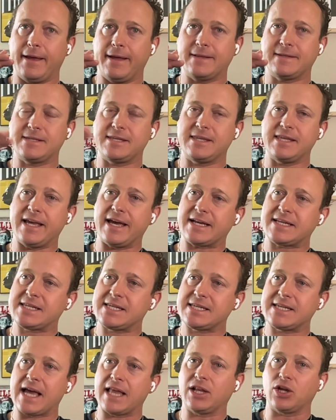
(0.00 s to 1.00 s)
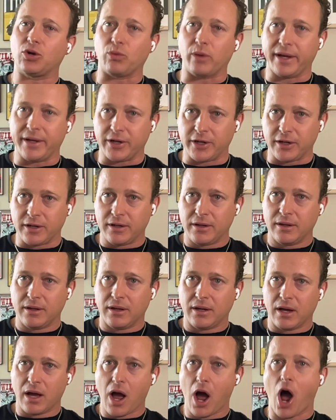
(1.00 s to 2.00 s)
it's the accelerator
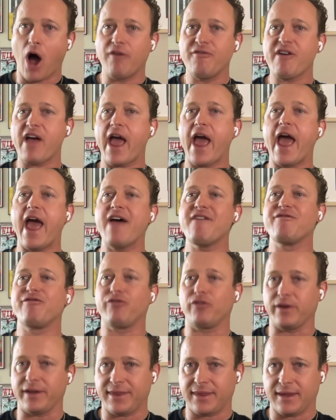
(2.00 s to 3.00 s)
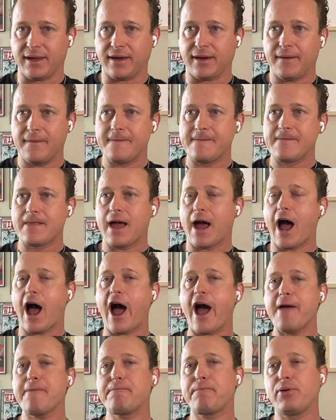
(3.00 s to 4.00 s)
of everything.
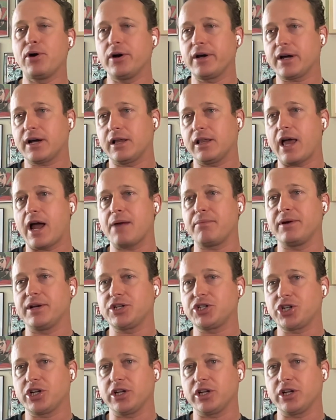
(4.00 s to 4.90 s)
I put Calabrian